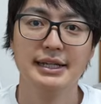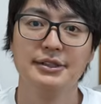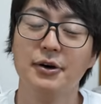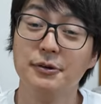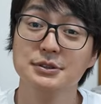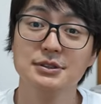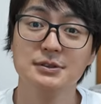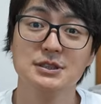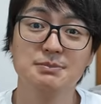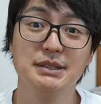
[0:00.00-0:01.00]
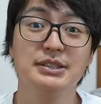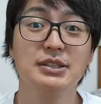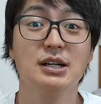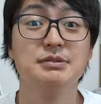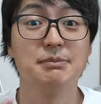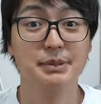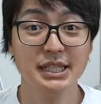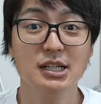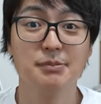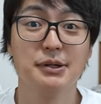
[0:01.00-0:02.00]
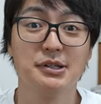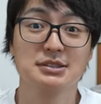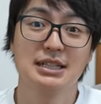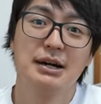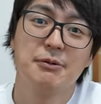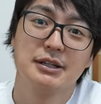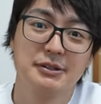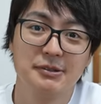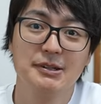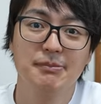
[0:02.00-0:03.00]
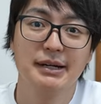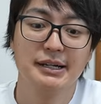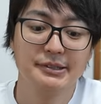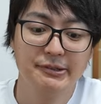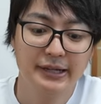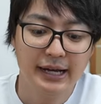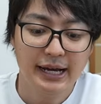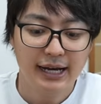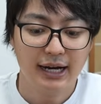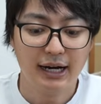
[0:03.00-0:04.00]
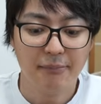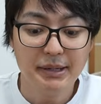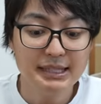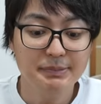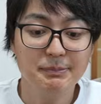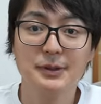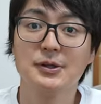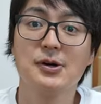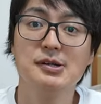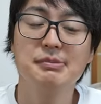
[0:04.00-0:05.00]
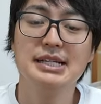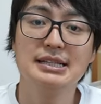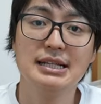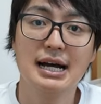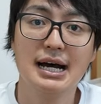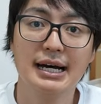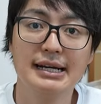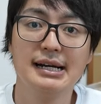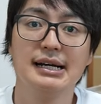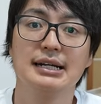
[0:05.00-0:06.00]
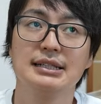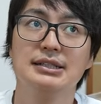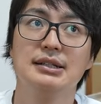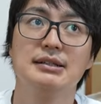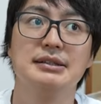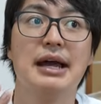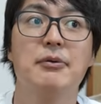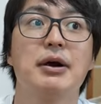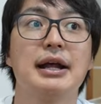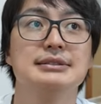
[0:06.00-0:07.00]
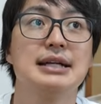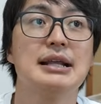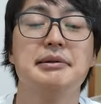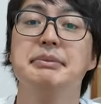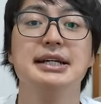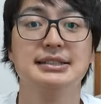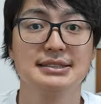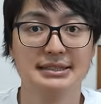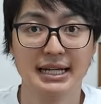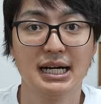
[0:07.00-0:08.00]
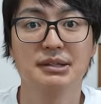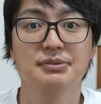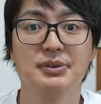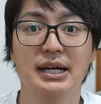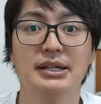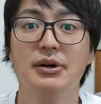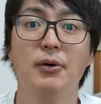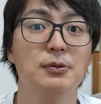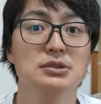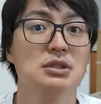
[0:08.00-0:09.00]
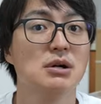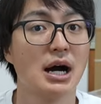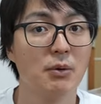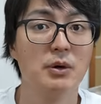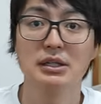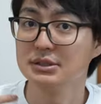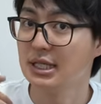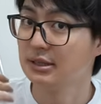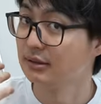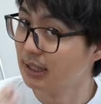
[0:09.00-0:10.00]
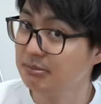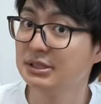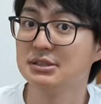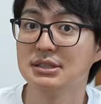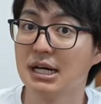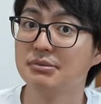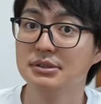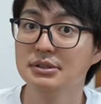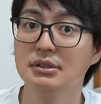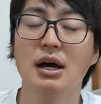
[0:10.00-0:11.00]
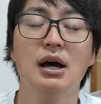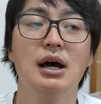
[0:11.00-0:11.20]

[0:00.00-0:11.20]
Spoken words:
And also, speaking of the P.O. box I want to talk about, many people told me that, you know, they want to send me the stuff, and also I want to send them a stuff too.